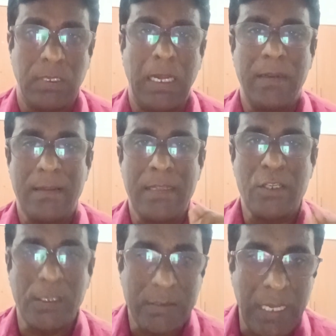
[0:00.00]
Under
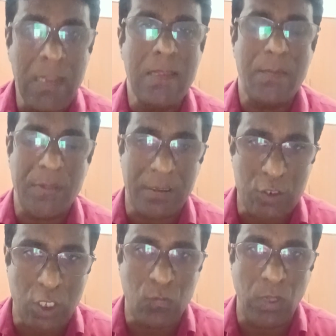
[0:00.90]
section 10
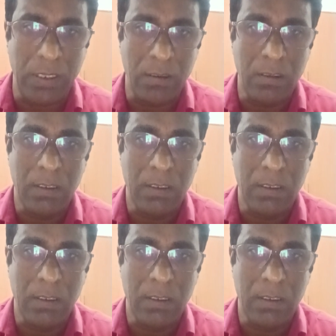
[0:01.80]
subsection 1,